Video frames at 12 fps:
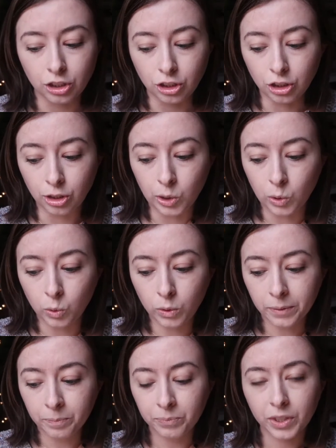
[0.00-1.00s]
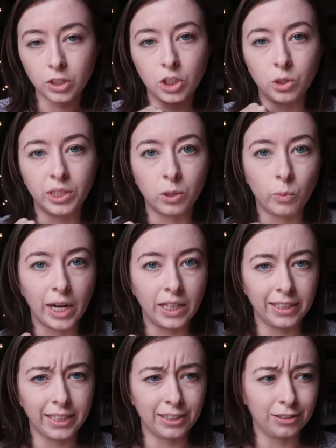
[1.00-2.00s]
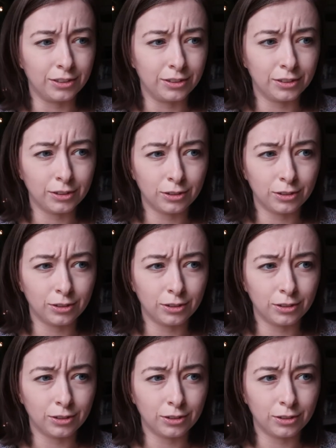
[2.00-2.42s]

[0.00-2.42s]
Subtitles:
you doing well in